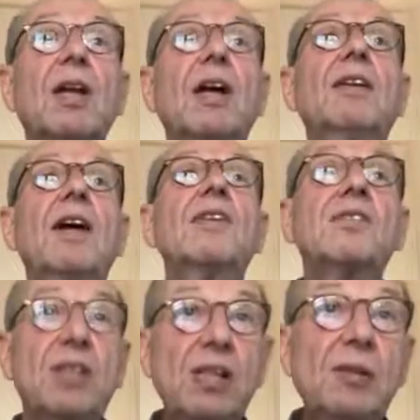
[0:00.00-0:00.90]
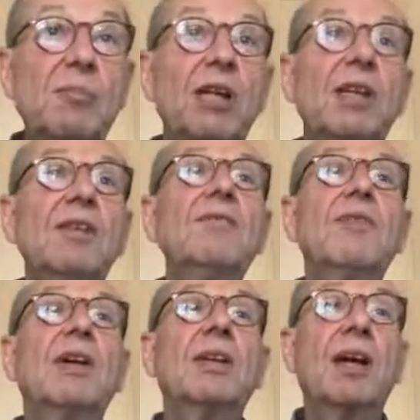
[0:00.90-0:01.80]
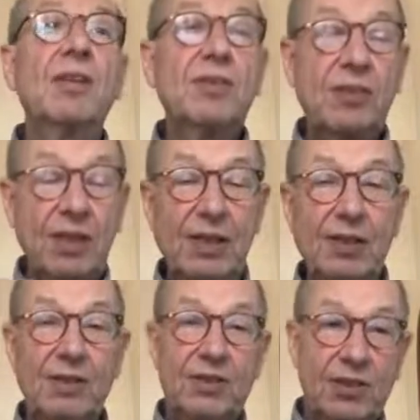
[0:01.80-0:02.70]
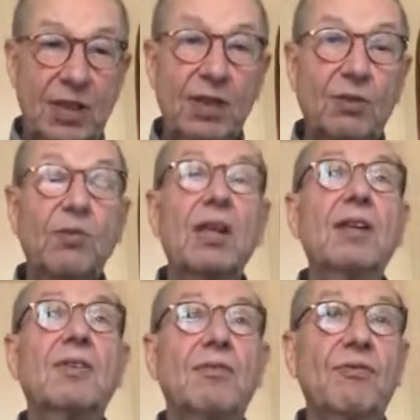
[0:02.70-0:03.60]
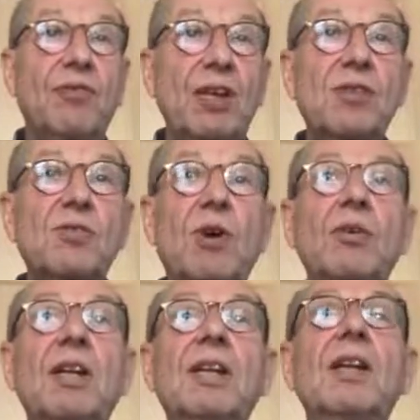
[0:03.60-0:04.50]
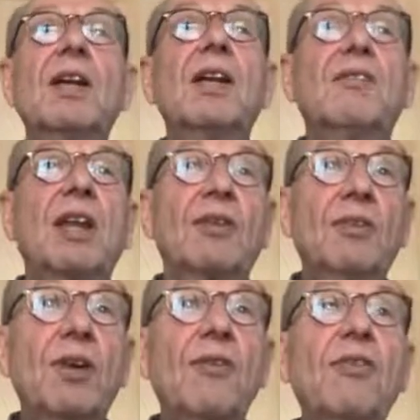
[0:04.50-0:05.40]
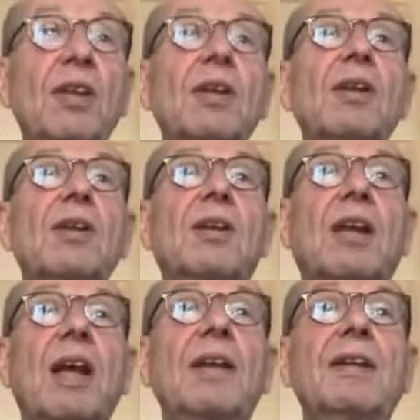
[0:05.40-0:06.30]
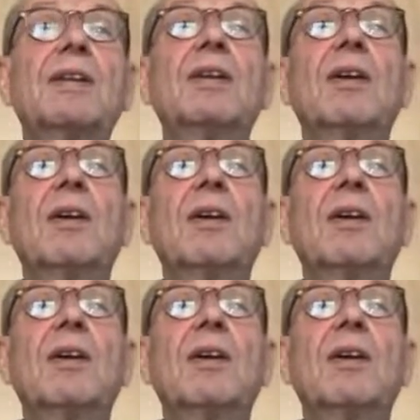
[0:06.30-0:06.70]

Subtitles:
and I still believe and I still stick to that very strongly, that nothing can